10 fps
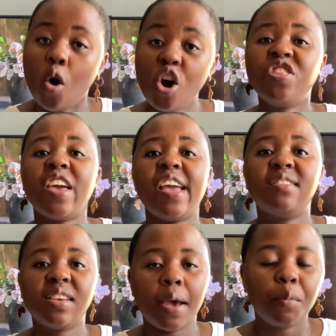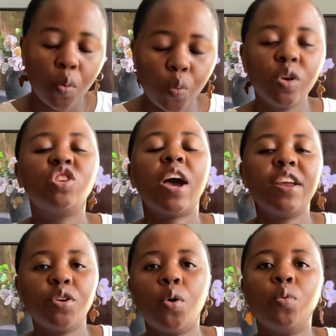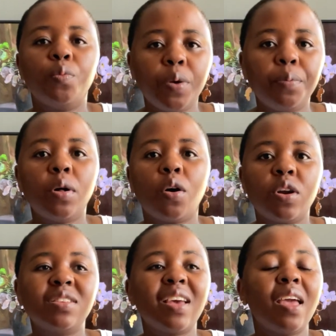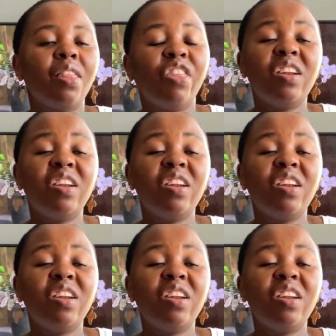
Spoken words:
on the ATM, which I know people are going to say that